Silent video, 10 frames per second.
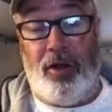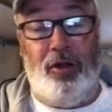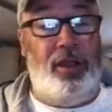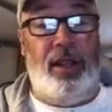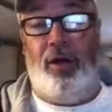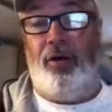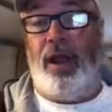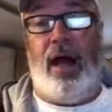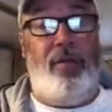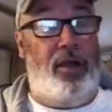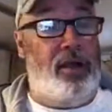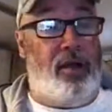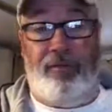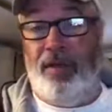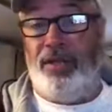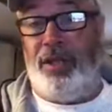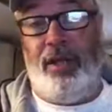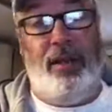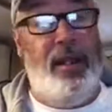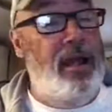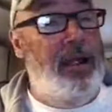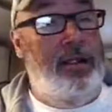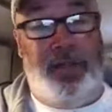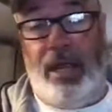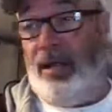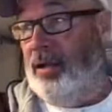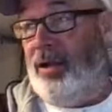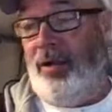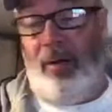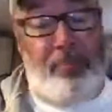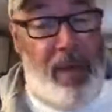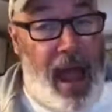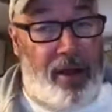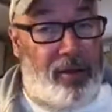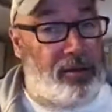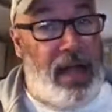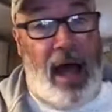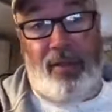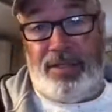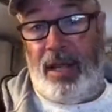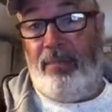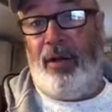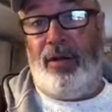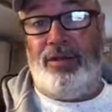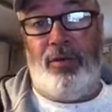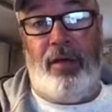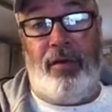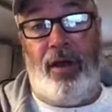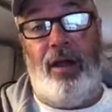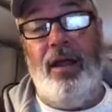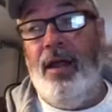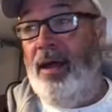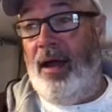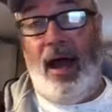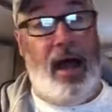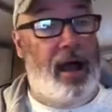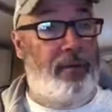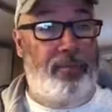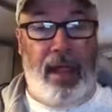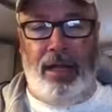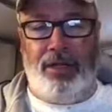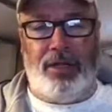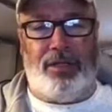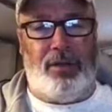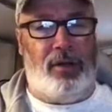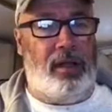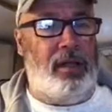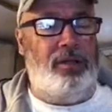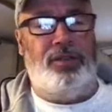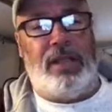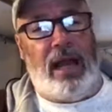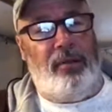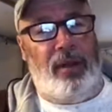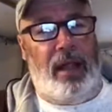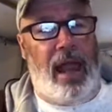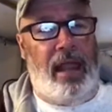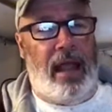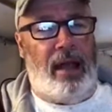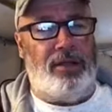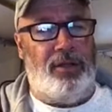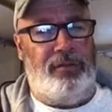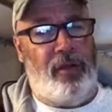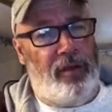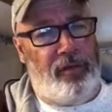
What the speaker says: You can go down there, go fishing, take a little paddle down the St. Mary's River, and just kind of really hang out. So it's very